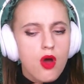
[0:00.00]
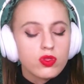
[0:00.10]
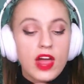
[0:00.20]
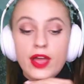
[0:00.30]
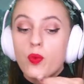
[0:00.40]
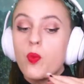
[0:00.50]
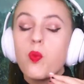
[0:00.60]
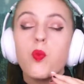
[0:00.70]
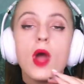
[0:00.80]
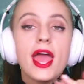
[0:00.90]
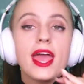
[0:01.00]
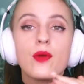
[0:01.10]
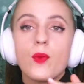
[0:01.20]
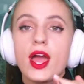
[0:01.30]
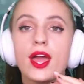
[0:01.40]
Like, way,
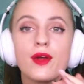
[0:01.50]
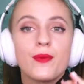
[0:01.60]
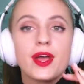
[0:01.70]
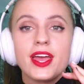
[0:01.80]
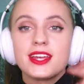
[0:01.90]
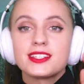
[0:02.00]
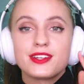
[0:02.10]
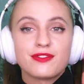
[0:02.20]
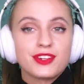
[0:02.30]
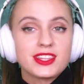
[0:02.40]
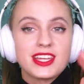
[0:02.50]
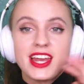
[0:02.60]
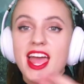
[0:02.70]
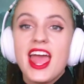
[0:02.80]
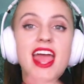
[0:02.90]
way, way different than
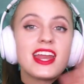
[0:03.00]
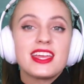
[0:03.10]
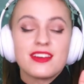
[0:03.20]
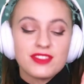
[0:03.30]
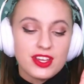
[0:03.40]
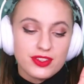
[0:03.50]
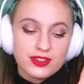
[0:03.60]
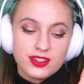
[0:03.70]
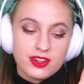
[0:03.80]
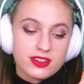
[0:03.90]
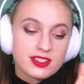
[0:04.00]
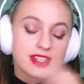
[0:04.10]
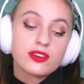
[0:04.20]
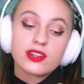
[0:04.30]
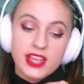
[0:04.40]
any of the other songs.
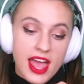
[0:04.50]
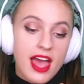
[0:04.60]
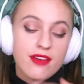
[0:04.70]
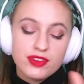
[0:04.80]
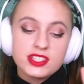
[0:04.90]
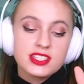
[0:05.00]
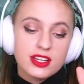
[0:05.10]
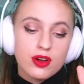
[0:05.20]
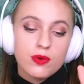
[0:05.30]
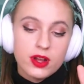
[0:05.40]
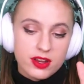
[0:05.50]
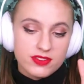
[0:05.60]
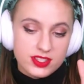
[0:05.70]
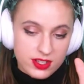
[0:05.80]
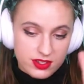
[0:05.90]
Literally every single one of
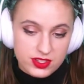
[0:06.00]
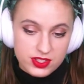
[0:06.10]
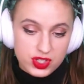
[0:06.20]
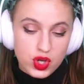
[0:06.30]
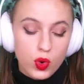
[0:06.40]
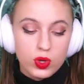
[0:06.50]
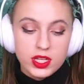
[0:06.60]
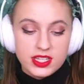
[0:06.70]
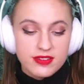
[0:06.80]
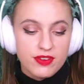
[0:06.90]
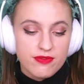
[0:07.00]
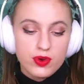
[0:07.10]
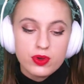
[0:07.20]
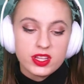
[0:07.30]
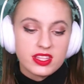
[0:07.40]
the songs is totally different
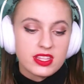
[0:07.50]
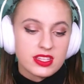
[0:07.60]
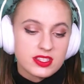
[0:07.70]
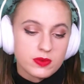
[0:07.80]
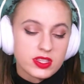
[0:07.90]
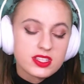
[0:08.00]
vocally than this one.